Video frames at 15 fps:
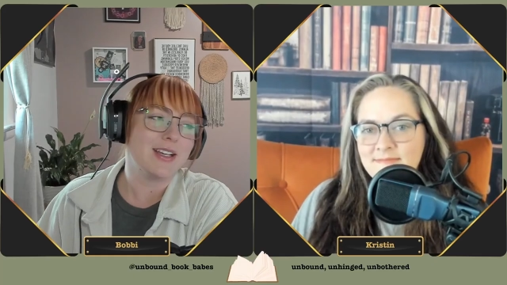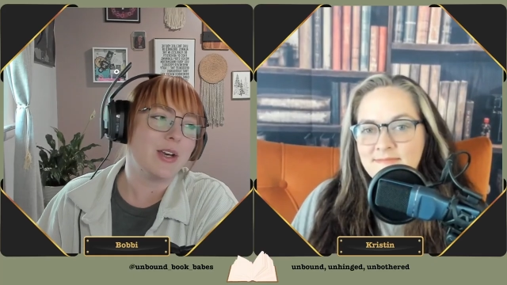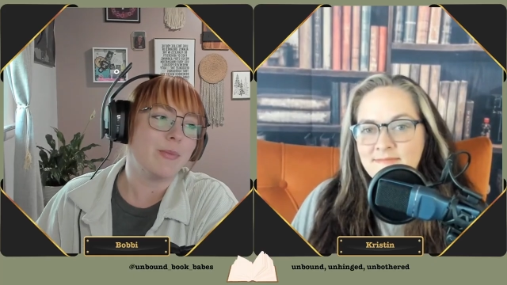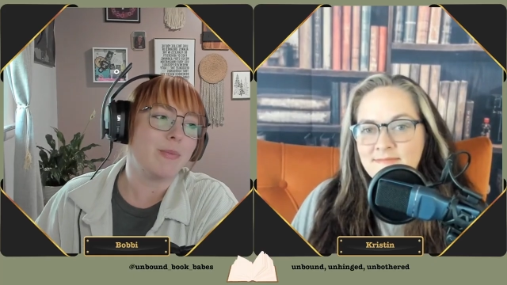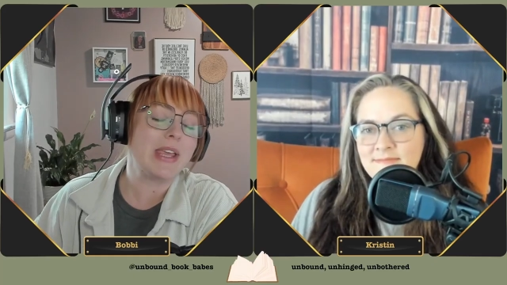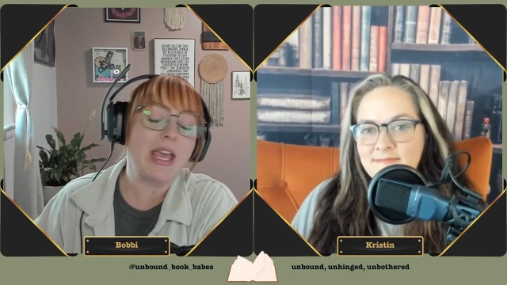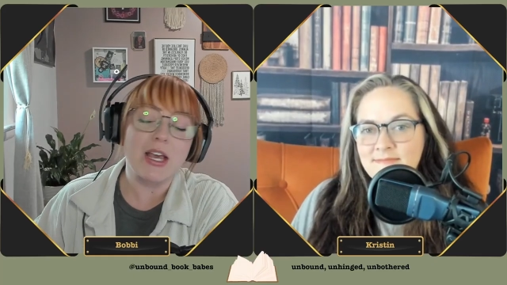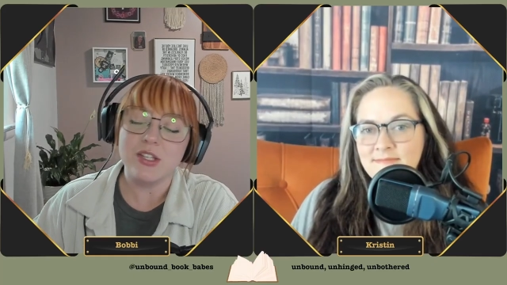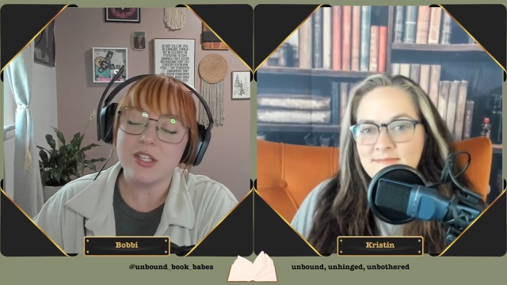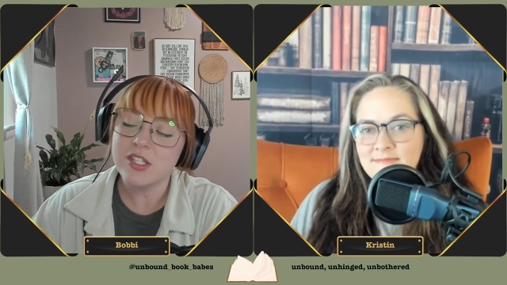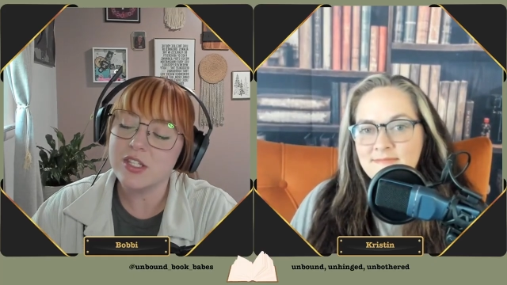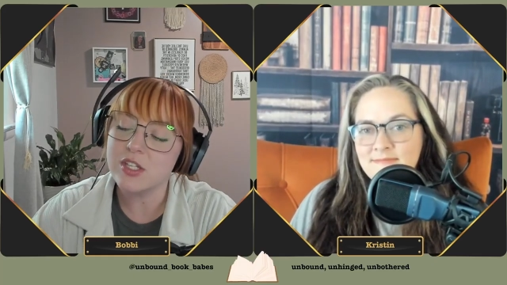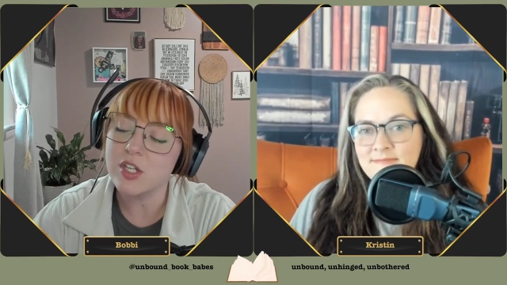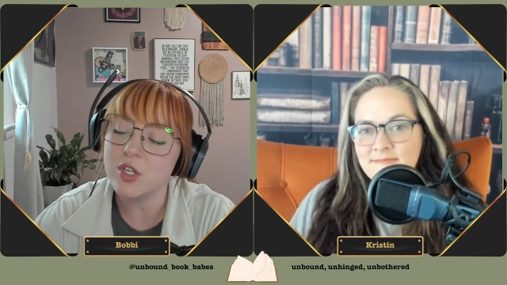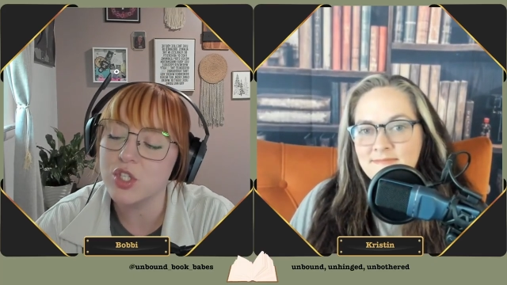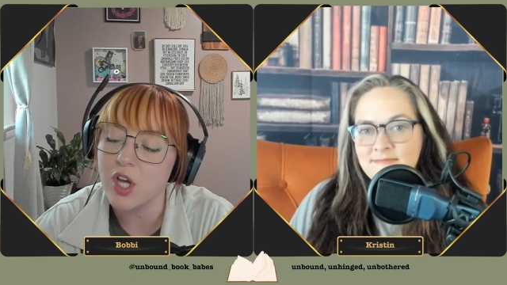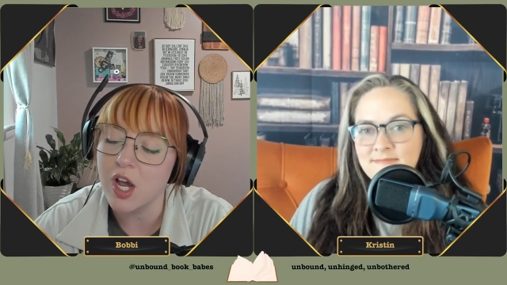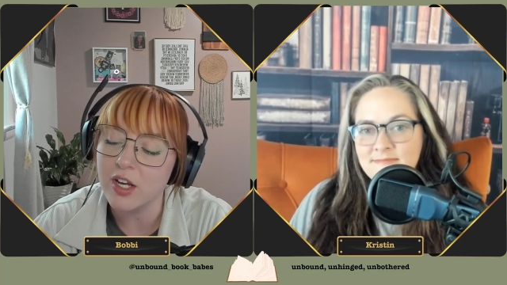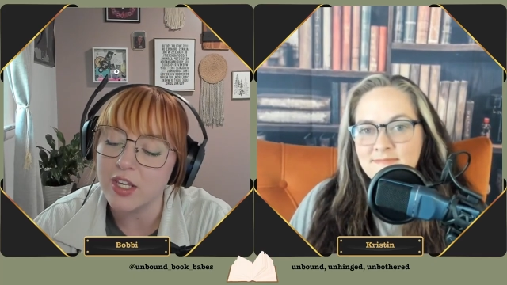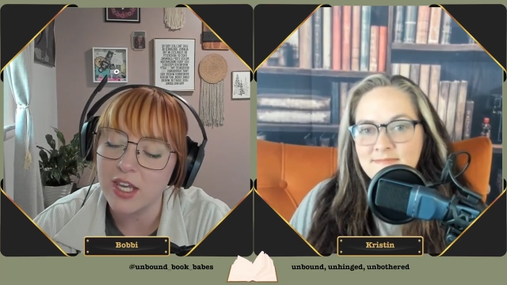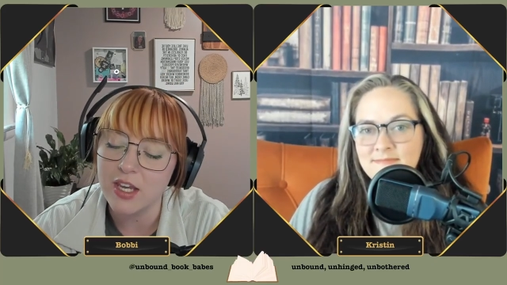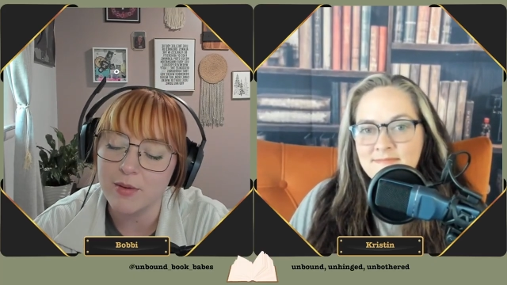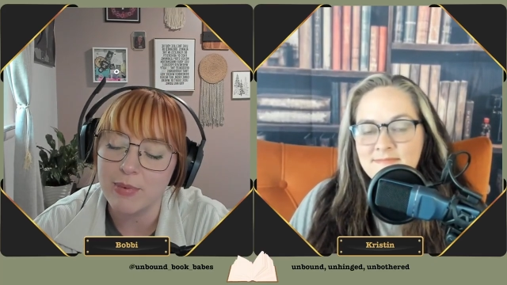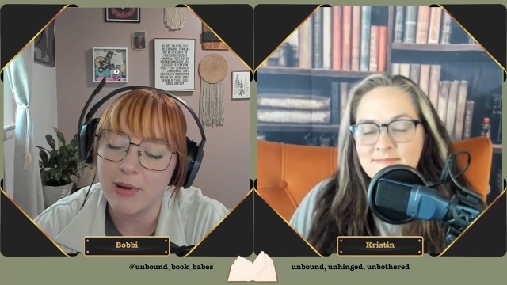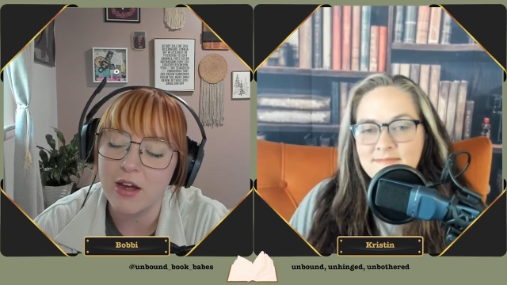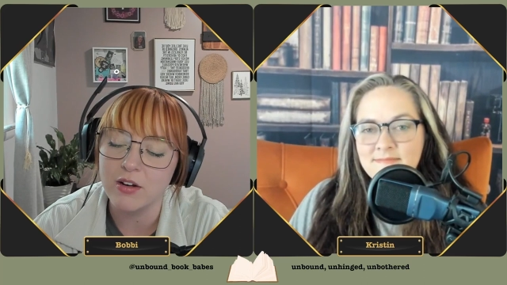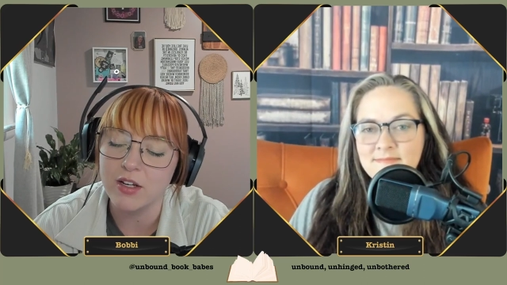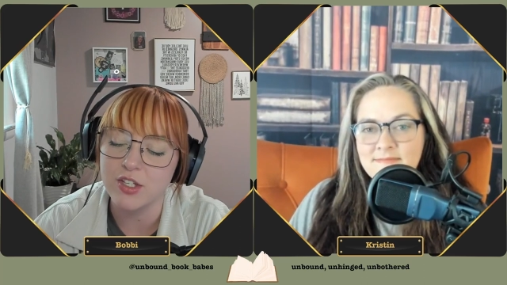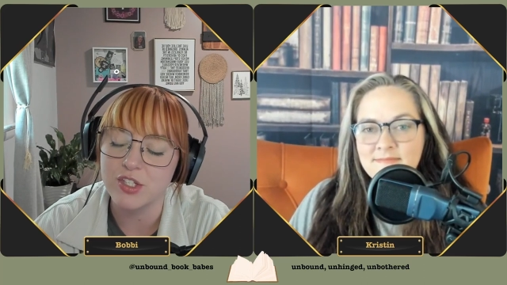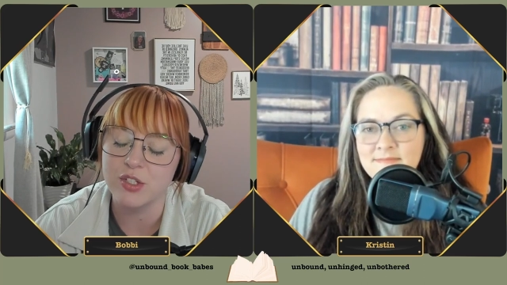Speaker 1: But yeah, talking about,
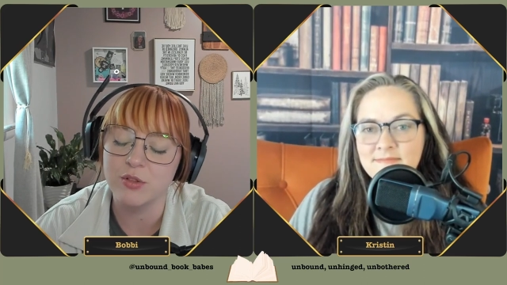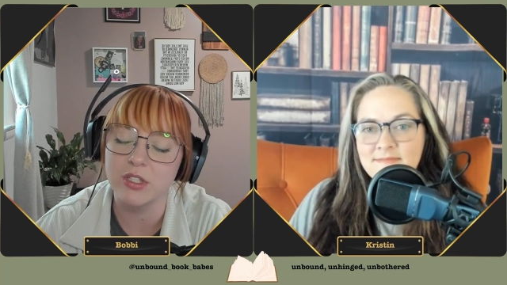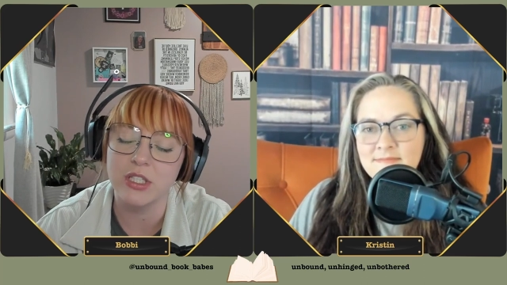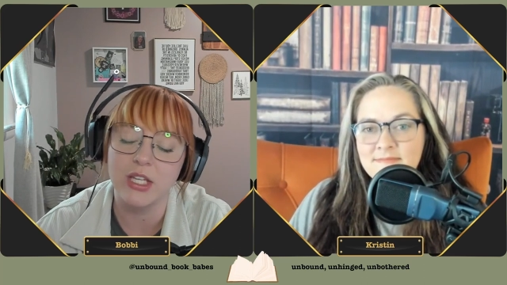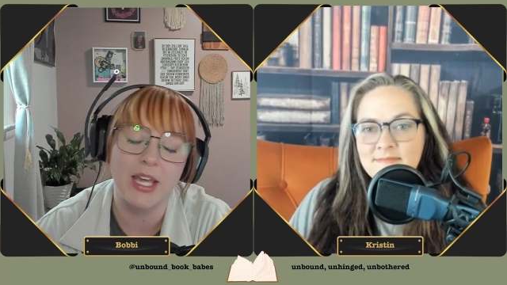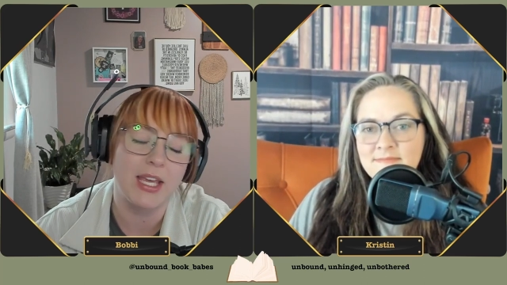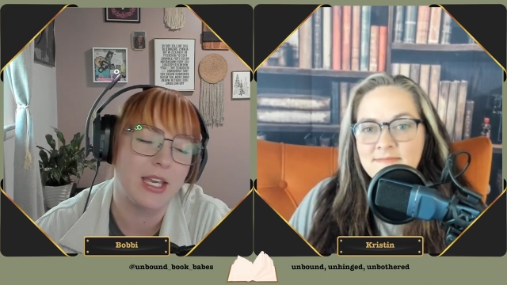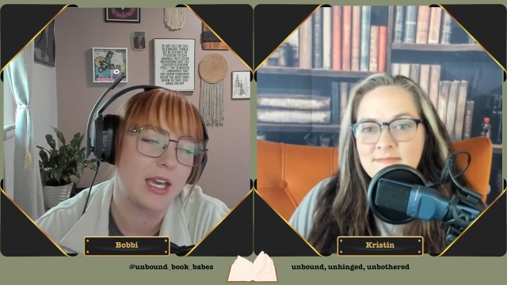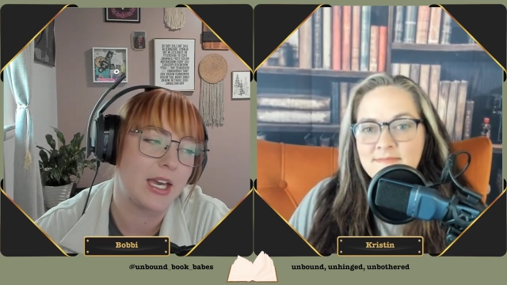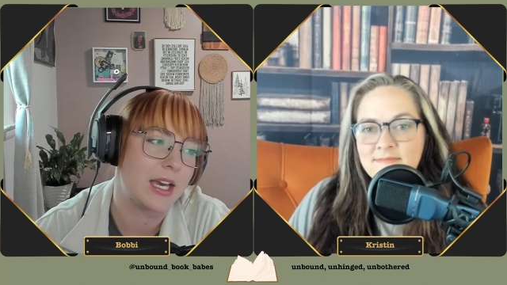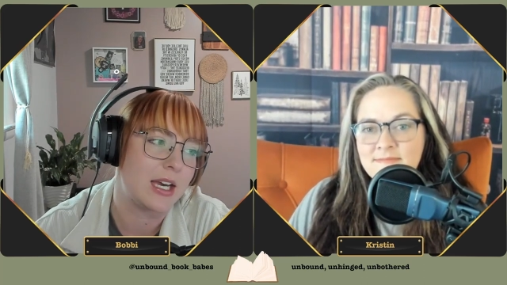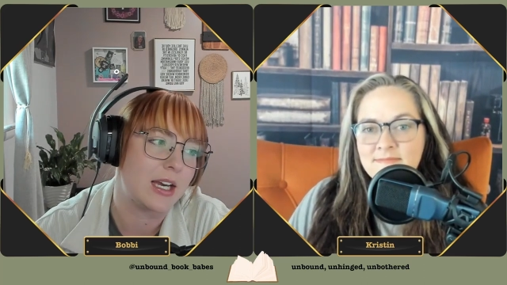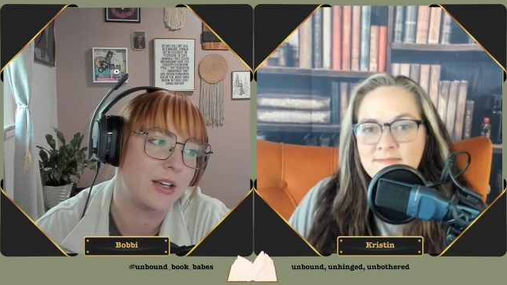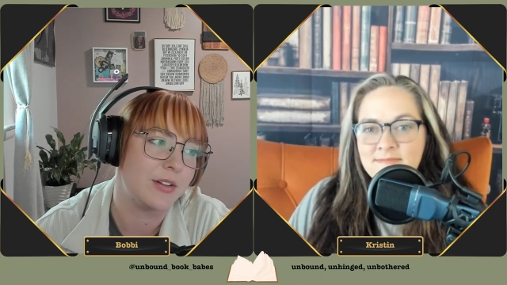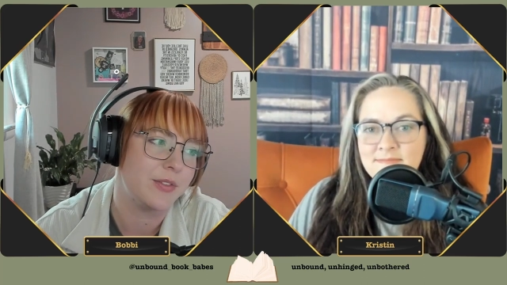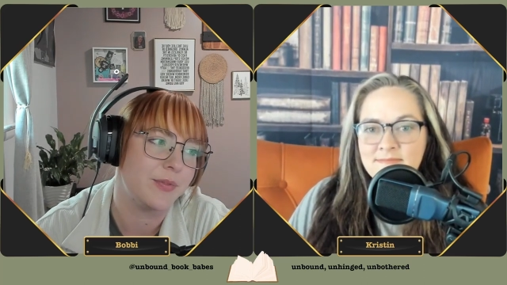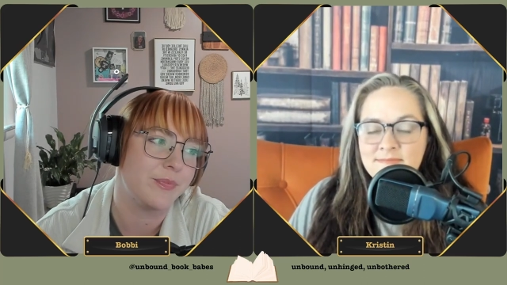because you were like, uh,